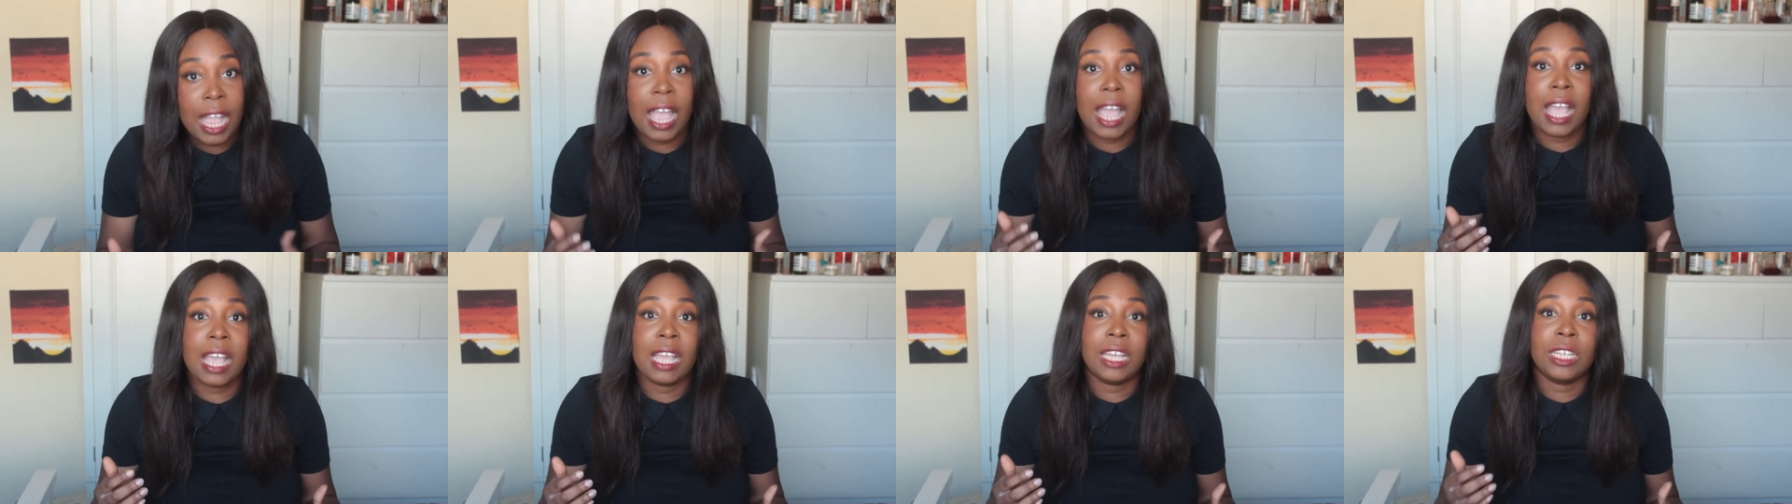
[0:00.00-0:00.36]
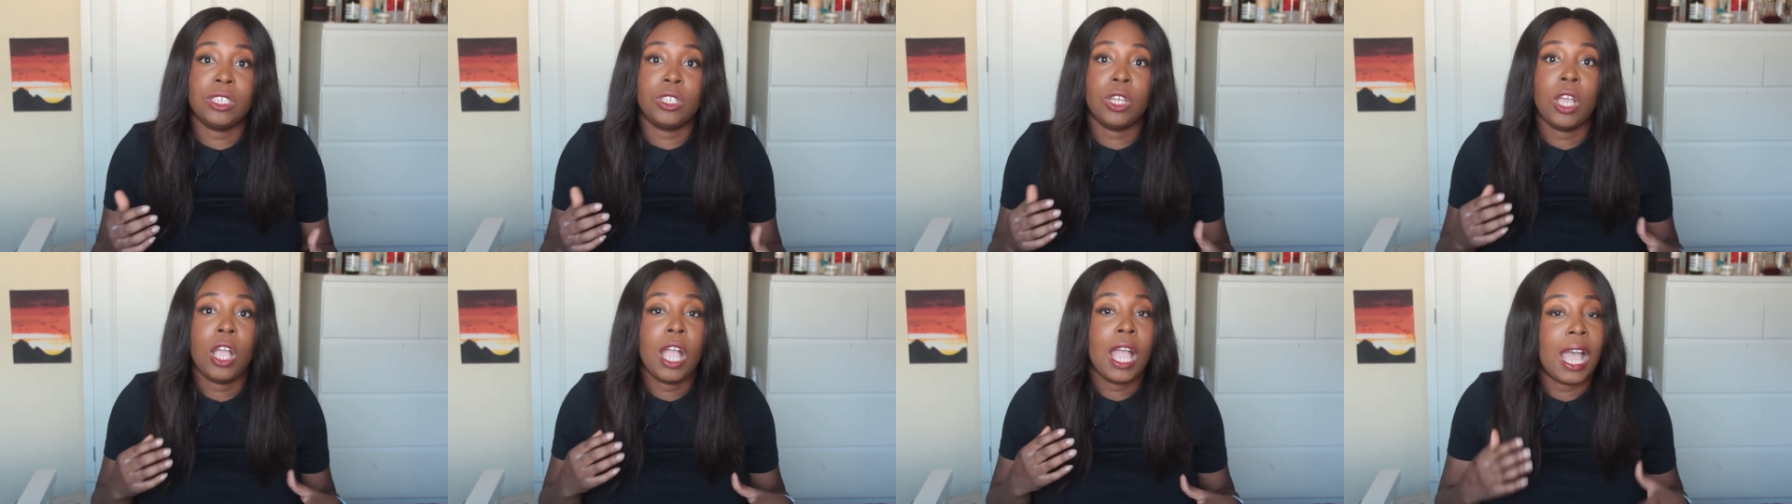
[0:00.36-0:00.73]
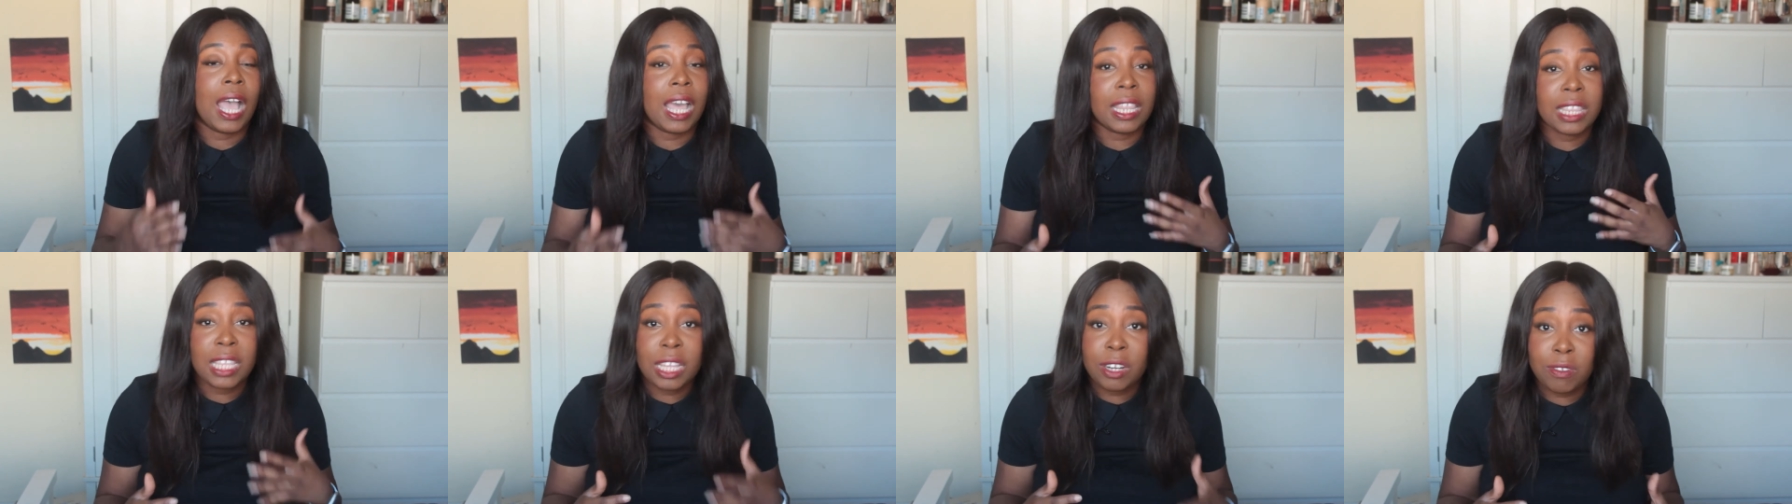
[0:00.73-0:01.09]
and
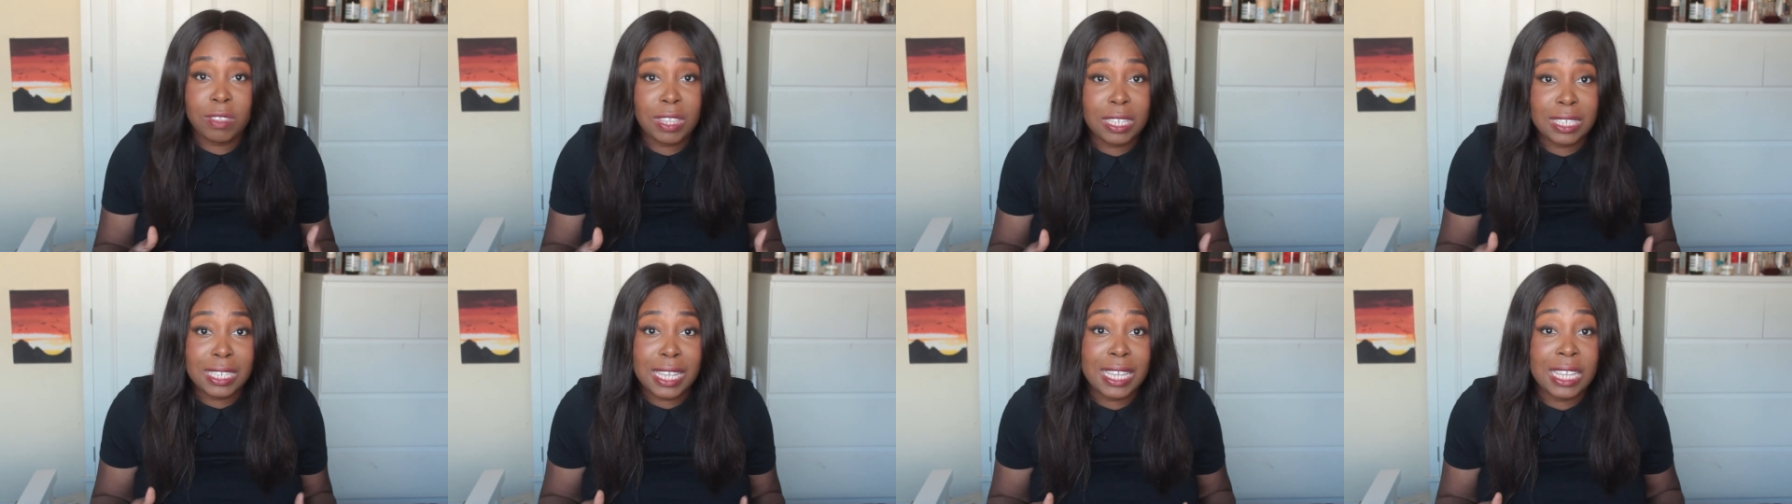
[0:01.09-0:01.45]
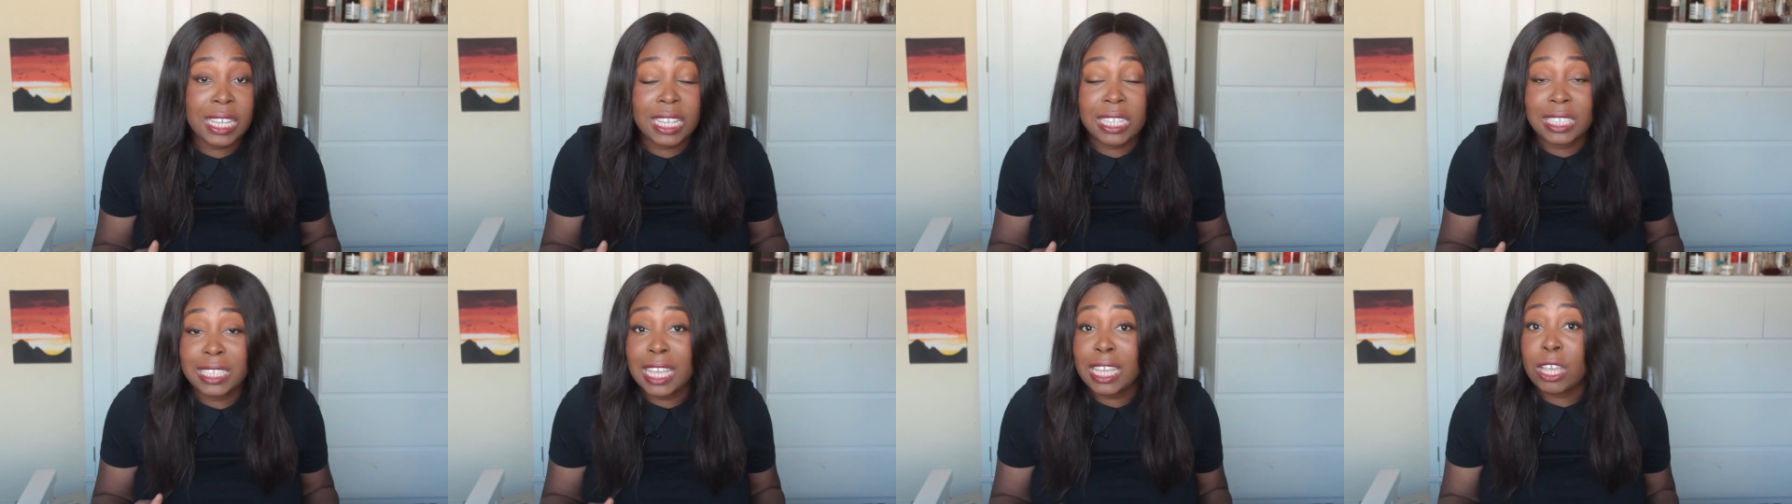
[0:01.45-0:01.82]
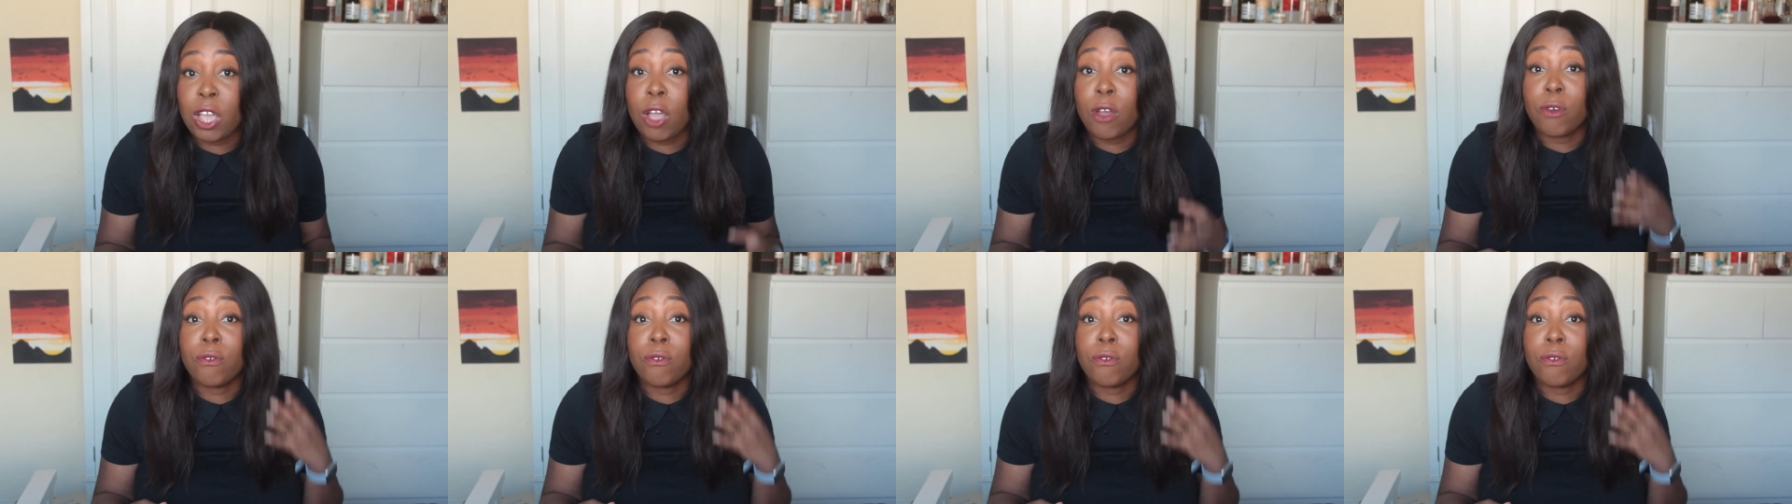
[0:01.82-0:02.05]
at the end of the day it can take